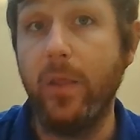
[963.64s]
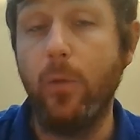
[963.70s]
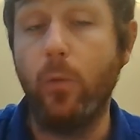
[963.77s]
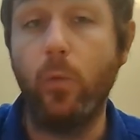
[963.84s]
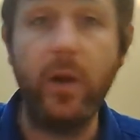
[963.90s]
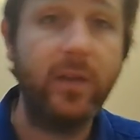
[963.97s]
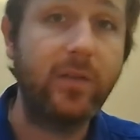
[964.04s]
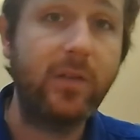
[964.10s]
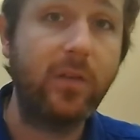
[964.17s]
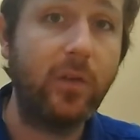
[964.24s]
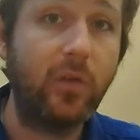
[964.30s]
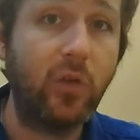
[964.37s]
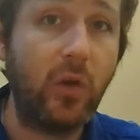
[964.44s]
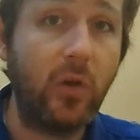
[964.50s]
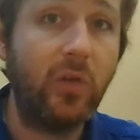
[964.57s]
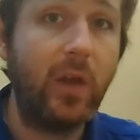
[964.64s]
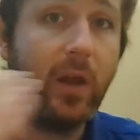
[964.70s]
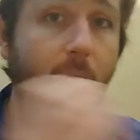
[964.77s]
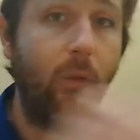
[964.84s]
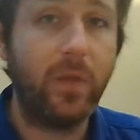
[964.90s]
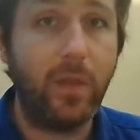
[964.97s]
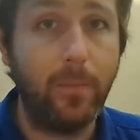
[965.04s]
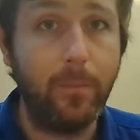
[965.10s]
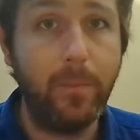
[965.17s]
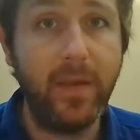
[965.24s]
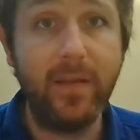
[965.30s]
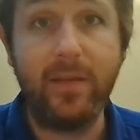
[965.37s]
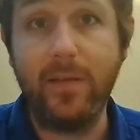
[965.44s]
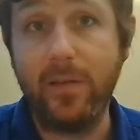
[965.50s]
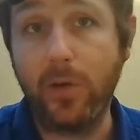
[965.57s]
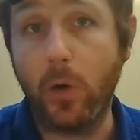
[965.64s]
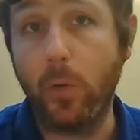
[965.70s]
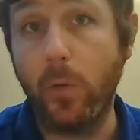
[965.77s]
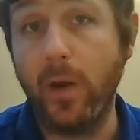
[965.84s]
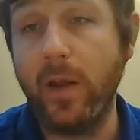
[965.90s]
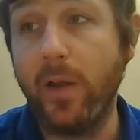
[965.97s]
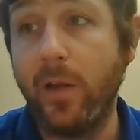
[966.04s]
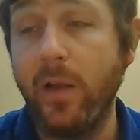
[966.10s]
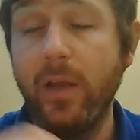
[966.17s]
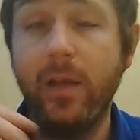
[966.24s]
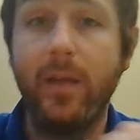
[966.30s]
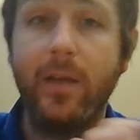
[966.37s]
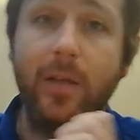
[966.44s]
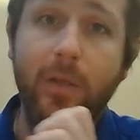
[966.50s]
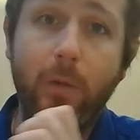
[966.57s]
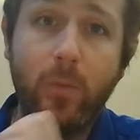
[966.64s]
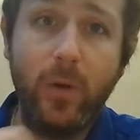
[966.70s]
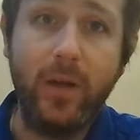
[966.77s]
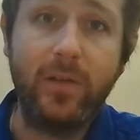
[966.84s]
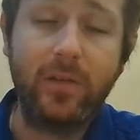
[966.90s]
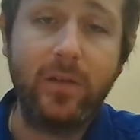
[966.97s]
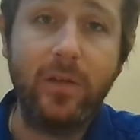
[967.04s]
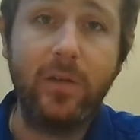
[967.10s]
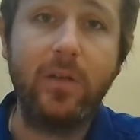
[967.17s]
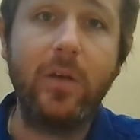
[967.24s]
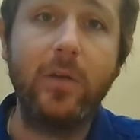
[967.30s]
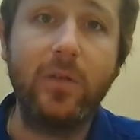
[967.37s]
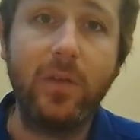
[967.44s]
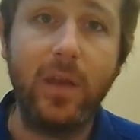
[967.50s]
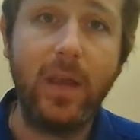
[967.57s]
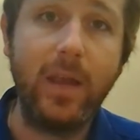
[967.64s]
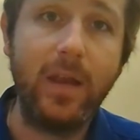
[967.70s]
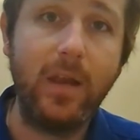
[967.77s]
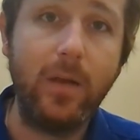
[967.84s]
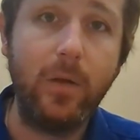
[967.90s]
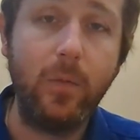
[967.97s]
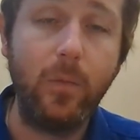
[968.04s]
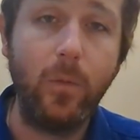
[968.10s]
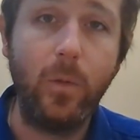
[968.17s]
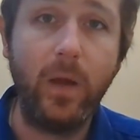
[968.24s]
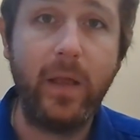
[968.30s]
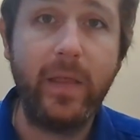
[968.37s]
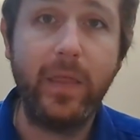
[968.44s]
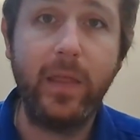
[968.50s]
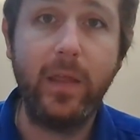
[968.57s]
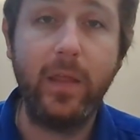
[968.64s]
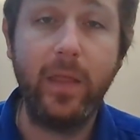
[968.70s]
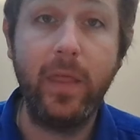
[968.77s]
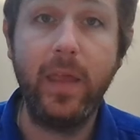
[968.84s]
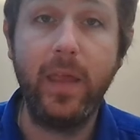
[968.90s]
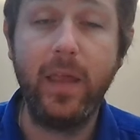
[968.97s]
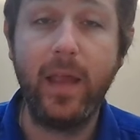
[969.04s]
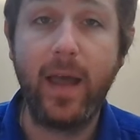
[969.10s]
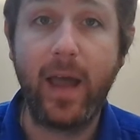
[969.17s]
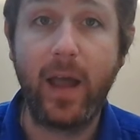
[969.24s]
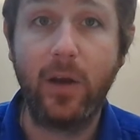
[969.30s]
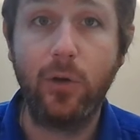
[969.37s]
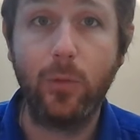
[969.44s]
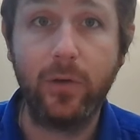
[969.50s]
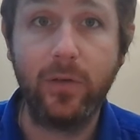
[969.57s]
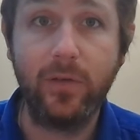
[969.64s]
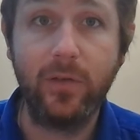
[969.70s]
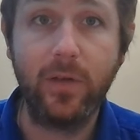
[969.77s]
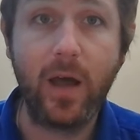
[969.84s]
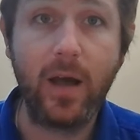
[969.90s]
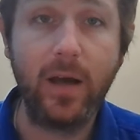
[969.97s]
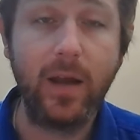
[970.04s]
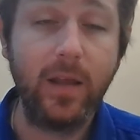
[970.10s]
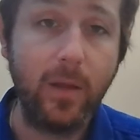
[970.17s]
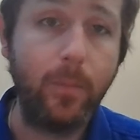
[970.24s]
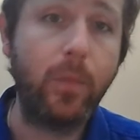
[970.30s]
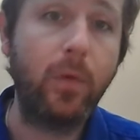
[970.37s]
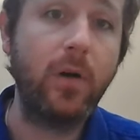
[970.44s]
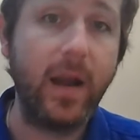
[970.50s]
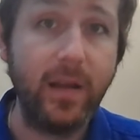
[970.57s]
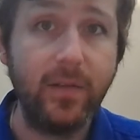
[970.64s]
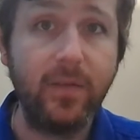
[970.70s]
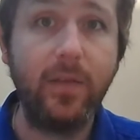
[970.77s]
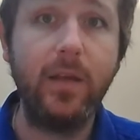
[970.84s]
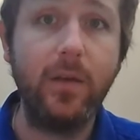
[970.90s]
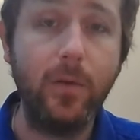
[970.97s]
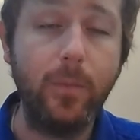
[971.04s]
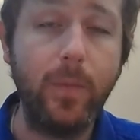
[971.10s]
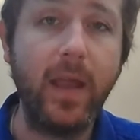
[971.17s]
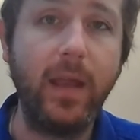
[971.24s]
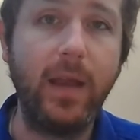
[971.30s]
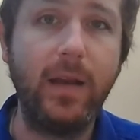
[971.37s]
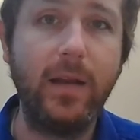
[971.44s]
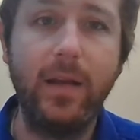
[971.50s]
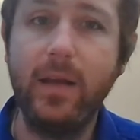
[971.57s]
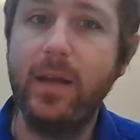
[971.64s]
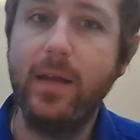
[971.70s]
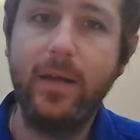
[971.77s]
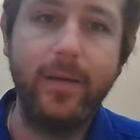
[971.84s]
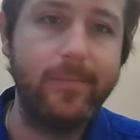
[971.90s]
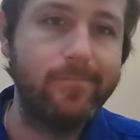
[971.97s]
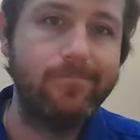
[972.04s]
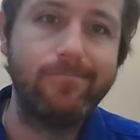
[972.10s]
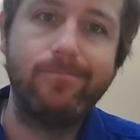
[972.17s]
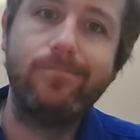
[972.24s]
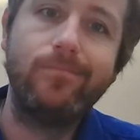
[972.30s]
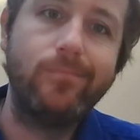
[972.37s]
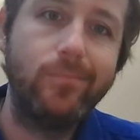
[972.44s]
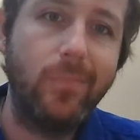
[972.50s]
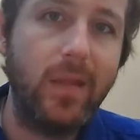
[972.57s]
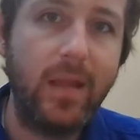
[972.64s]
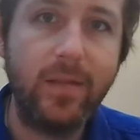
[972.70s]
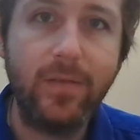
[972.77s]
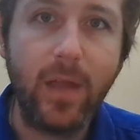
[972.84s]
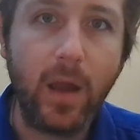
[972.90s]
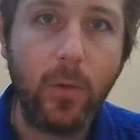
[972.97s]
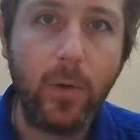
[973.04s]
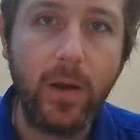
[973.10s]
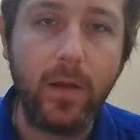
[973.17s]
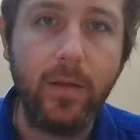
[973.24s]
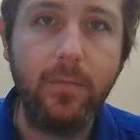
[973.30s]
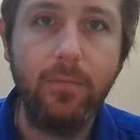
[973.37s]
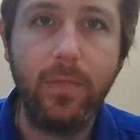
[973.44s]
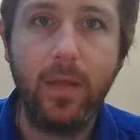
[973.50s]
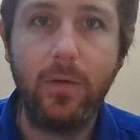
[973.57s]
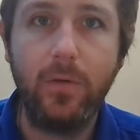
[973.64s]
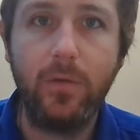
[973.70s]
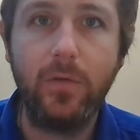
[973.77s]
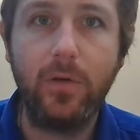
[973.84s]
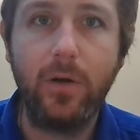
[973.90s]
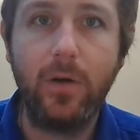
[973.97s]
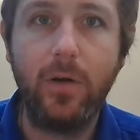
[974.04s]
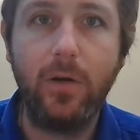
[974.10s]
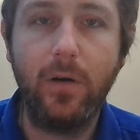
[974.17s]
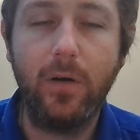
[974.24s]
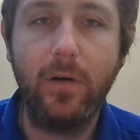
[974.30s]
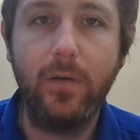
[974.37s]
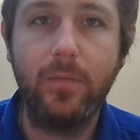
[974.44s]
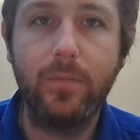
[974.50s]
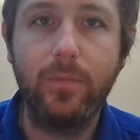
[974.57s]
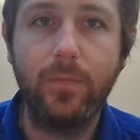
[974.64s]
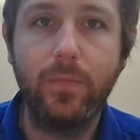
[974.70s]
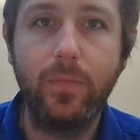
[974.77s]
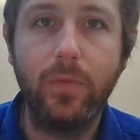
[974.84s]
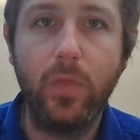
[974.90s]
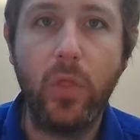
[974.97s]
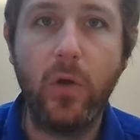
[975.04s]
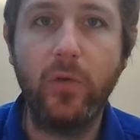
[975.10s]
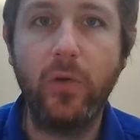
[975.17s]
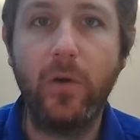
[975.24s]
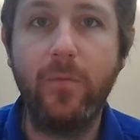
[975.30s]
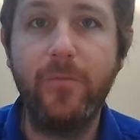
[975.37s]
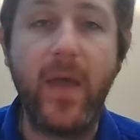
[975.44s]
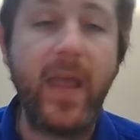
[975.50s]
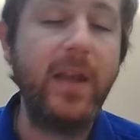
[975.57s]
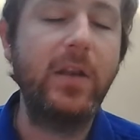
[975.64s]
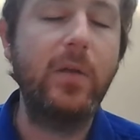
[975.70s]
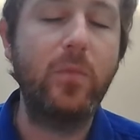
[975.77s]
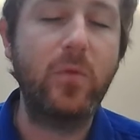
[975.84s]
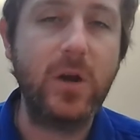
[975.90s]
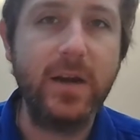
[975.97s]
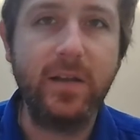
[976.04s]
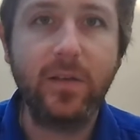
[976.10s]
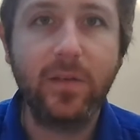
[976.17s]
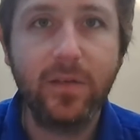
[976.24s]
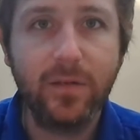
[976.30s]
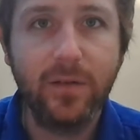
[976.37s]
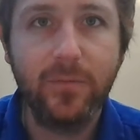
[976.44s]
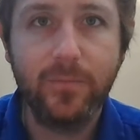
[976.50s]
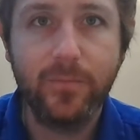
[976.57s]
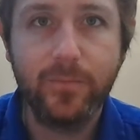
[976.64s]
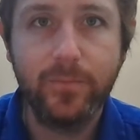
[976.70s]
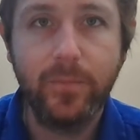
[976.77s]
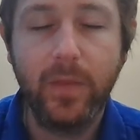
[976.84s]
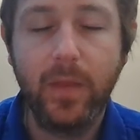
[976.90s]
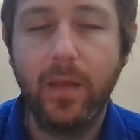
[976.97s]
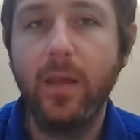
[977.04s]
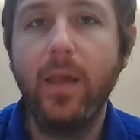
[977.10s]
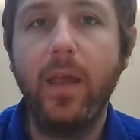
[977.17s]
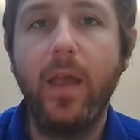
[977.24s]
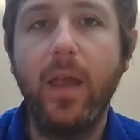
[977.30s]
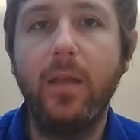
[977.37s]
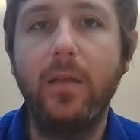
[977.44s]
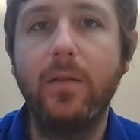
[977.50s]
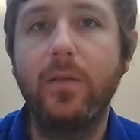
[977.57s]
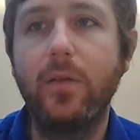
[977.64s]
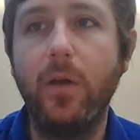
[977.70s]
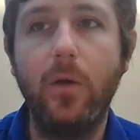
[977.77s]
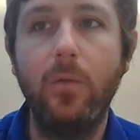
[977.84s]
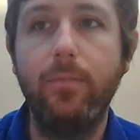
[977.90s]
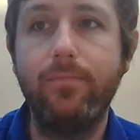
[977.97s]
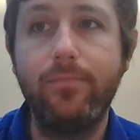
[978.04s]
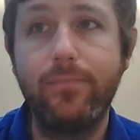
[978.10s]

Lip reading: the risks associated with the business are real. The risks associated with the actual stock and the price that you're paying, it's not real. Those are phantom risks. And so